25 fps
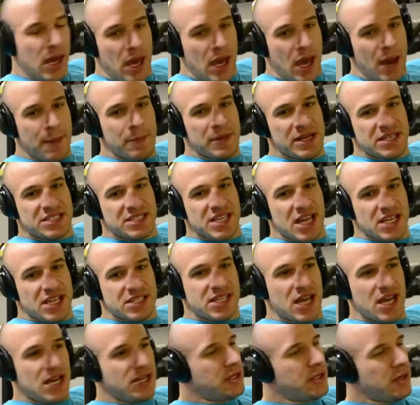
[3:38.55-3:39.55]
How many
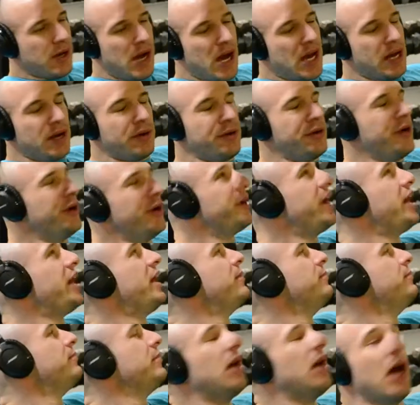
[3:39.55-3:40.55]
sets I do, I don't know
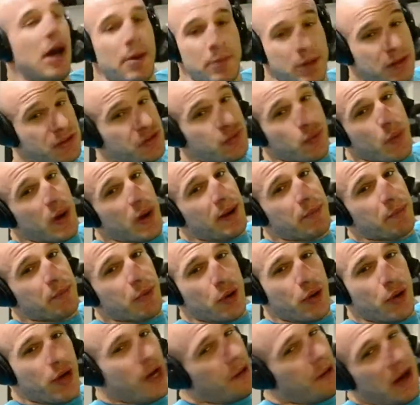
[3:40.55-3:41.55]
yet. How many weight I'm
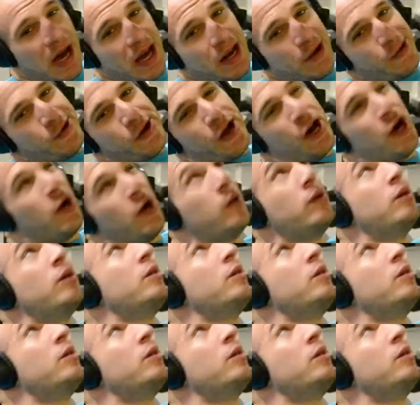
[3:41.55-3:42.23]
going on, I don't know.